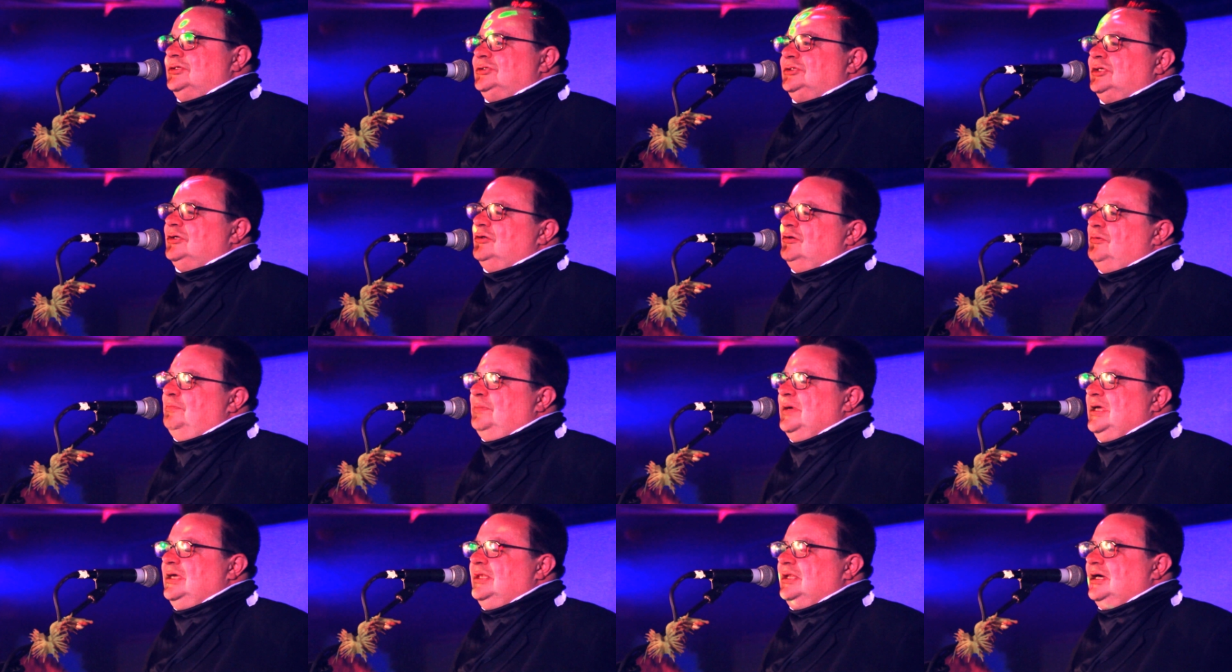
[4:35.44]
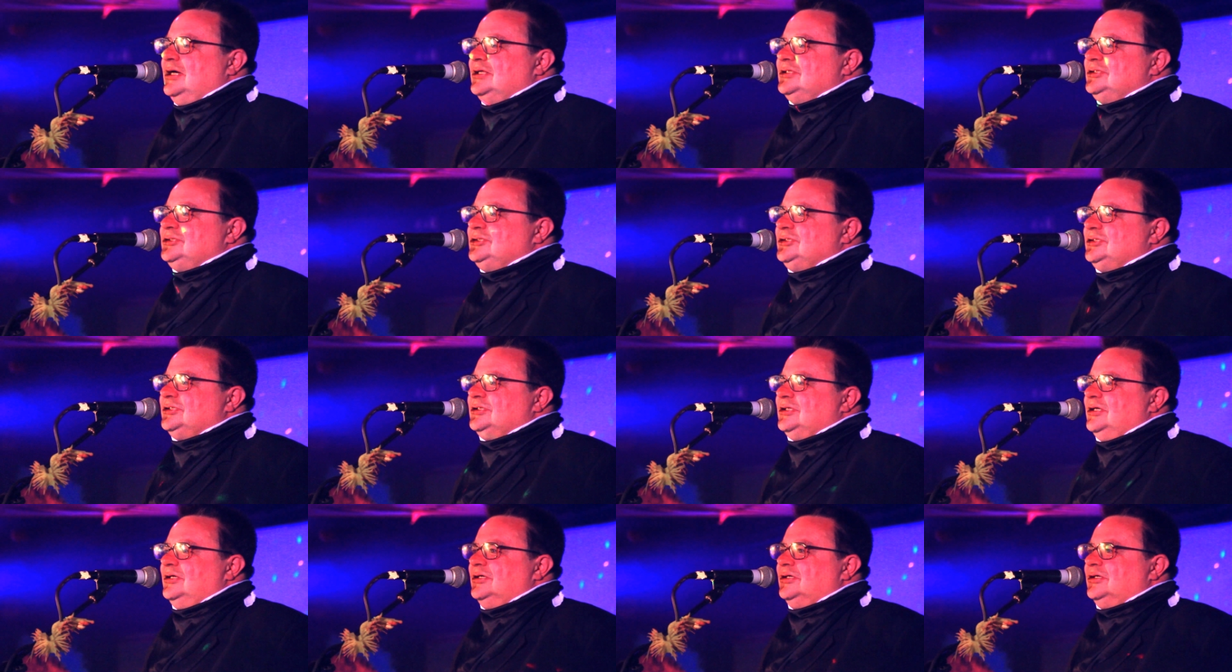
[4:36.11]
2
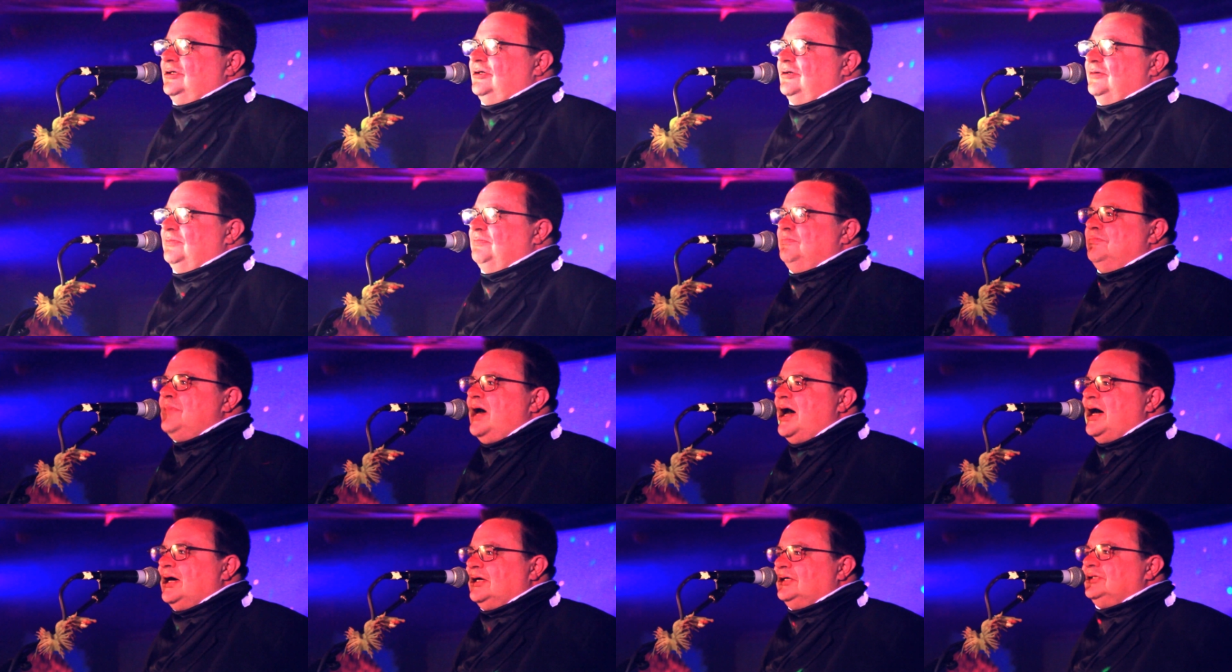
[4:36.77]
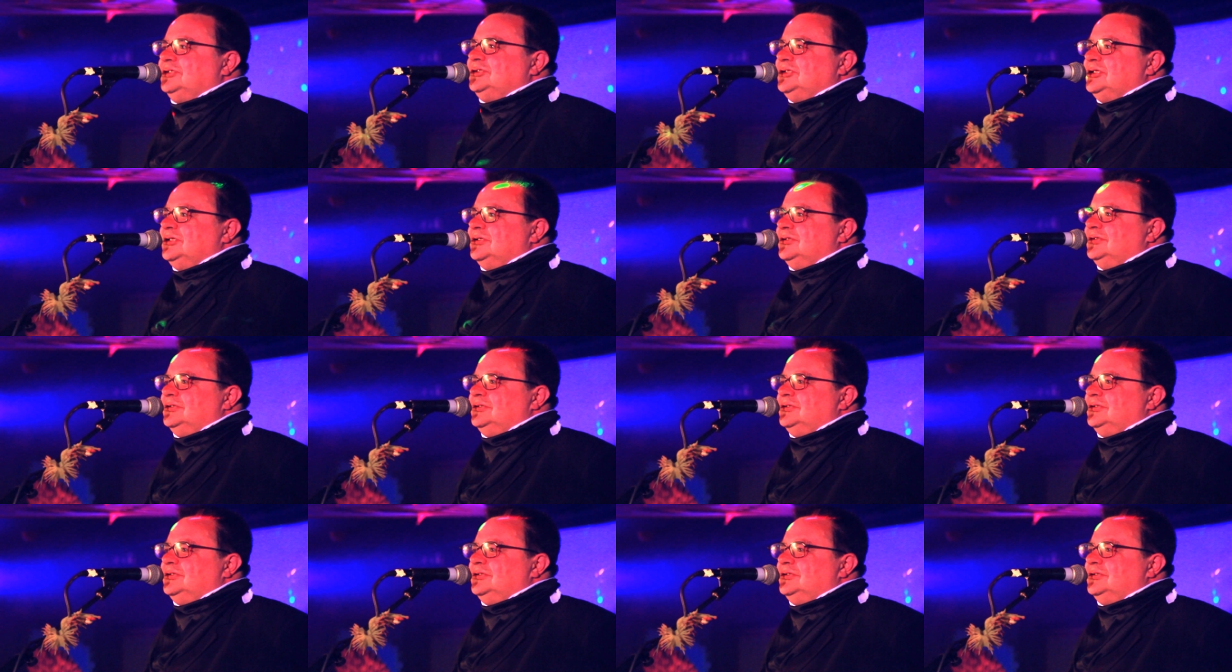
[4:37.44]
peanuts got mugged